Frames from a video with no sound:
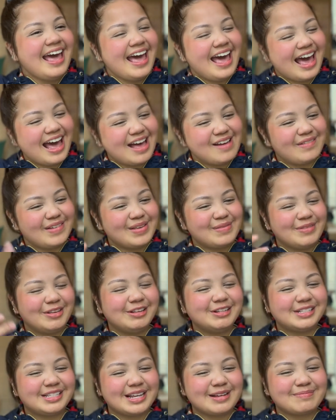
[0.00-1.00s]
Having
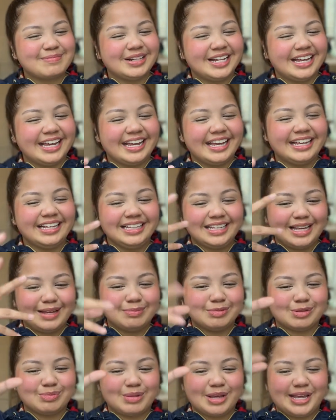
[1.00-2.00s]
music playing
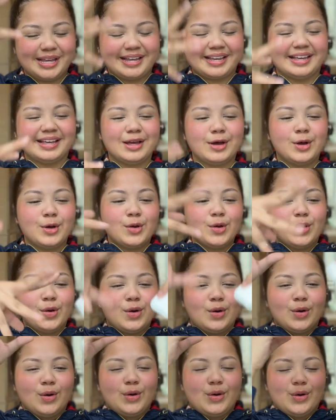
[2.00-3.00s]
keeps me
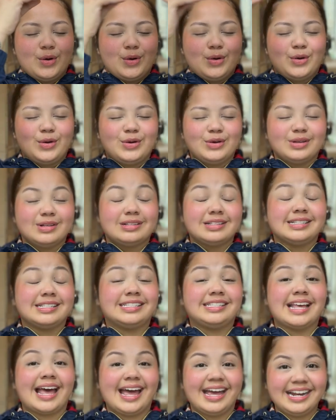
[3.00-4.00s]

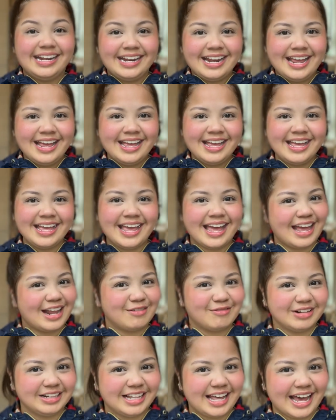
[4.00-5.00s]
zen
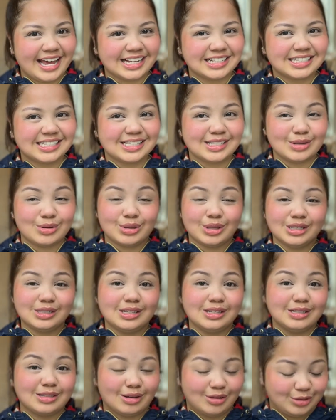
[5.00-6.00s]
and relaxed. So this
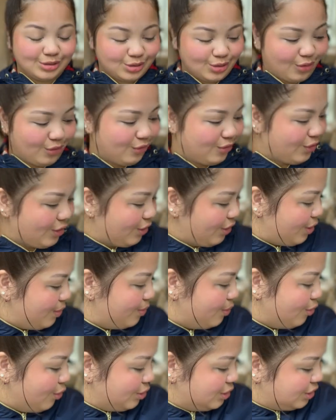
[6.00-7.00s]
is also very
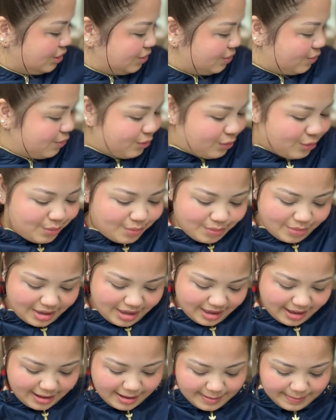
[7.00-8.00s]
important for
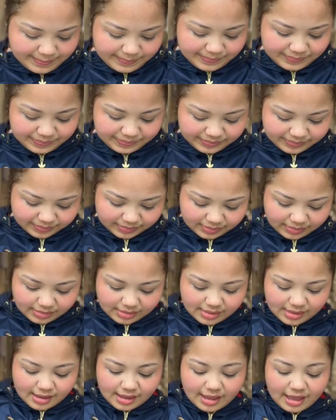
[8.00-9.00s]
me.
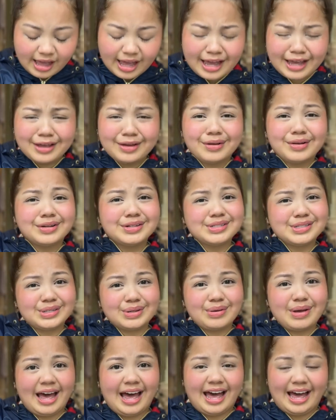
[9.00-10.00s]
I also
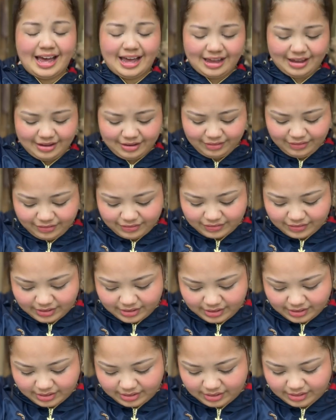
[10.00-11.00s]
have,
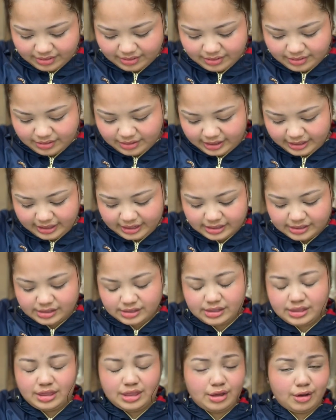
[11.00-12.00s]
I guess
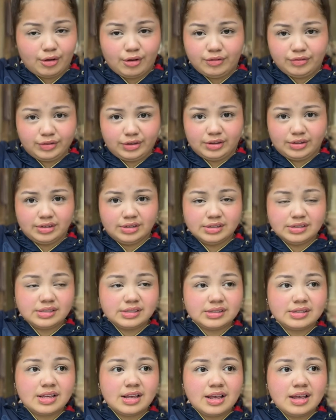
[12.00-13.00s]
the
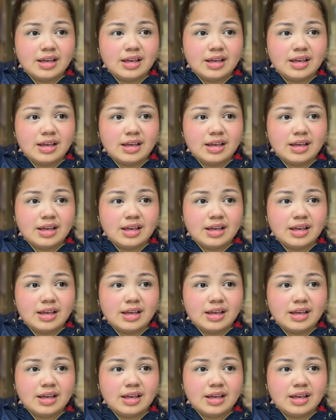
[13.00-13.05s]
obvious,